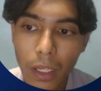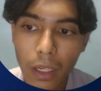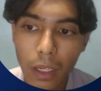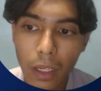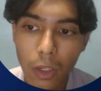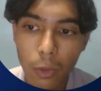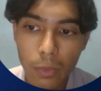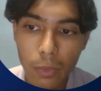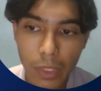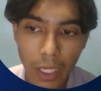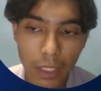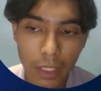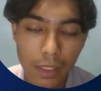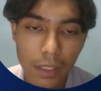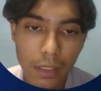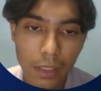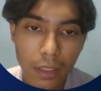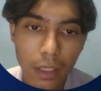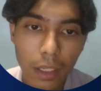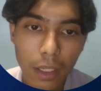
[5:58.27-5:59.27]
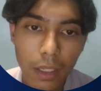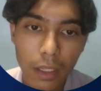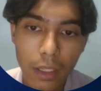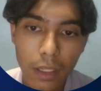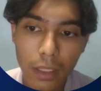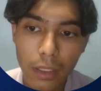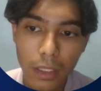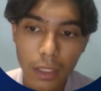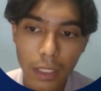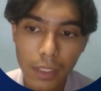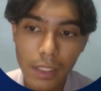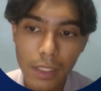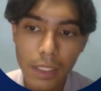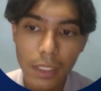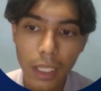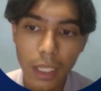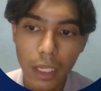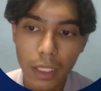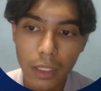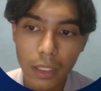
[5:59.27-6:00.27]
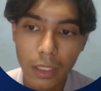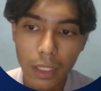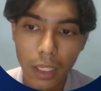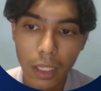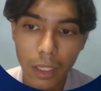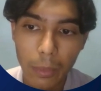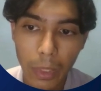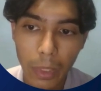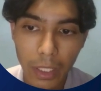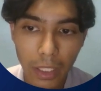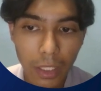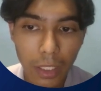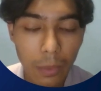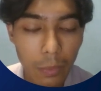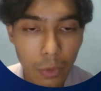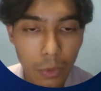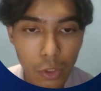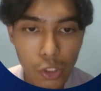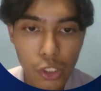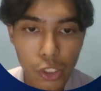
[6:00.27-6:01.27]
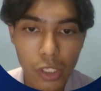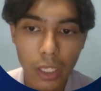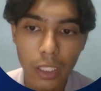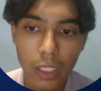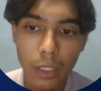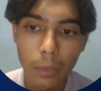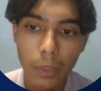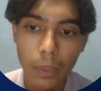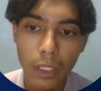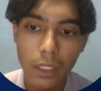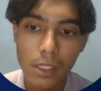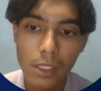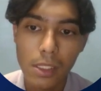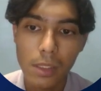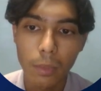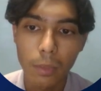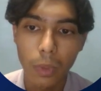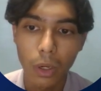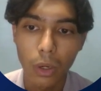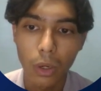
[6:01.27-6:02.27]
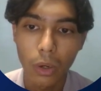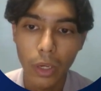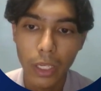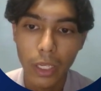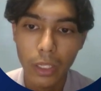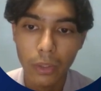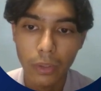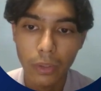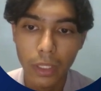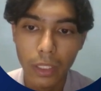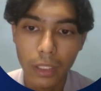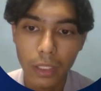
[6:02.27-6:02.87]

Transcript: objects. This data mining approach enables more accurate